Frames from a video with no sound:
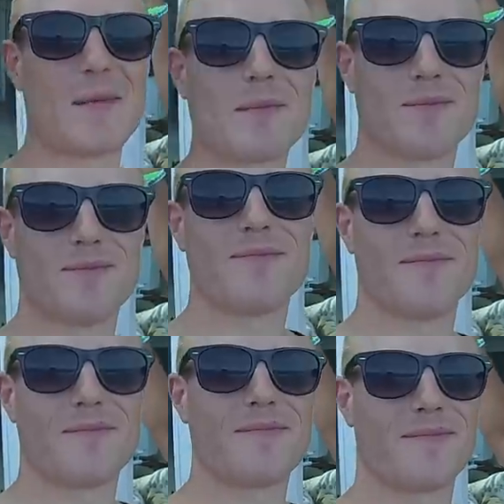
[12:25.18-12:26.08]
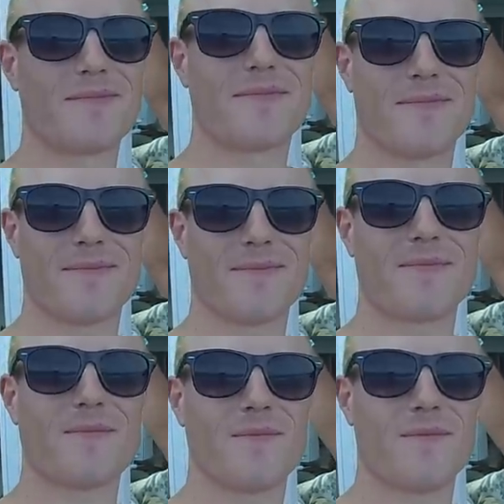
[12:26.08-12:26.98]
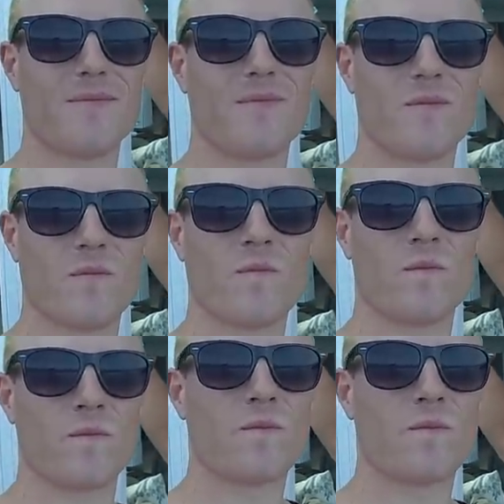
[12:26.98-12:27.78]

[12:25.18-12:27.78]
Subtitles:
(silent)